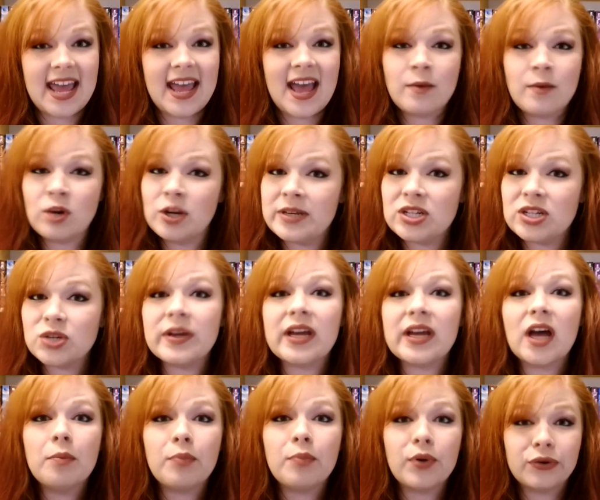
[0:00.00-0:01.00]
I'm going to be doing a
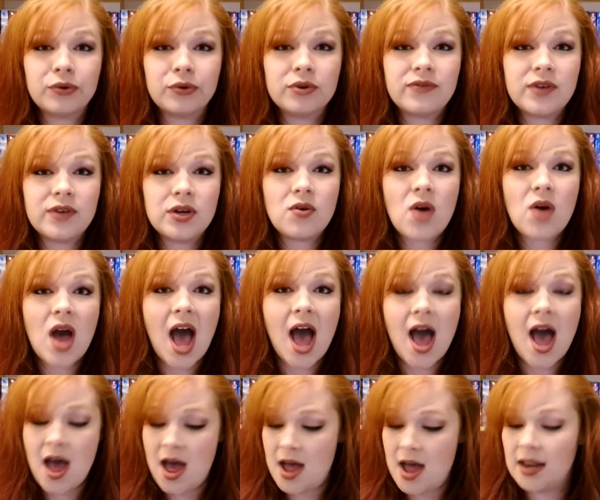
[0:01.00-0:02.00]
book review
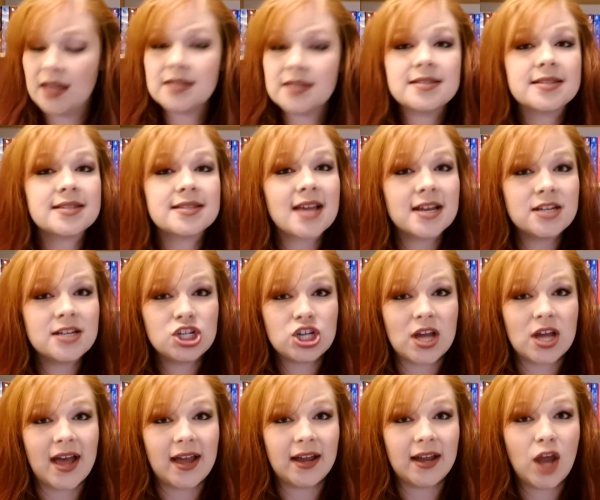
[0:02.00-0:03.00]
on
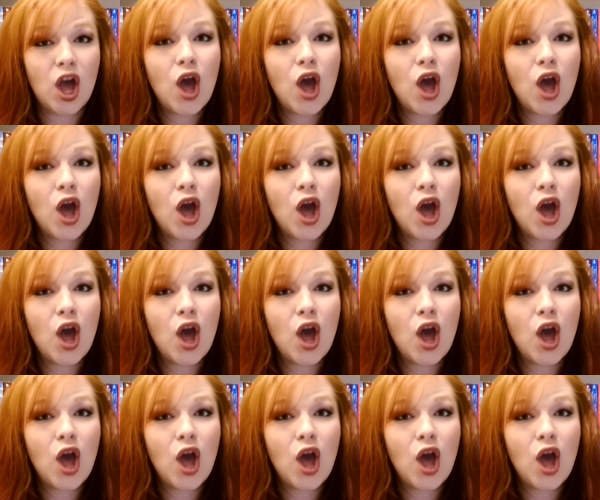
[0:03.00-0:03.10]
Sunshine